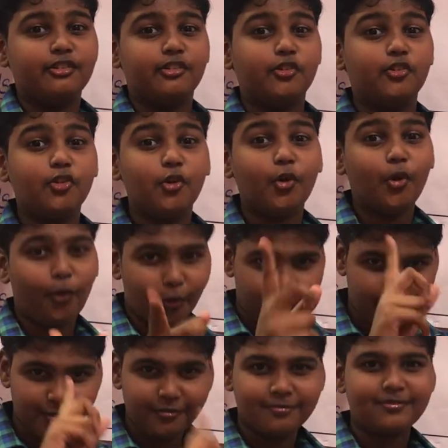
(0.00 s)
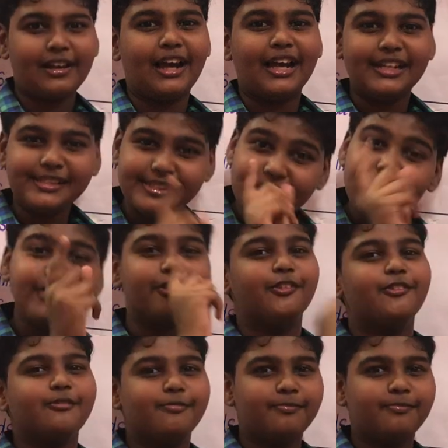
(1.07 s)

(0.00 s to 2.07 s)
No, I say no.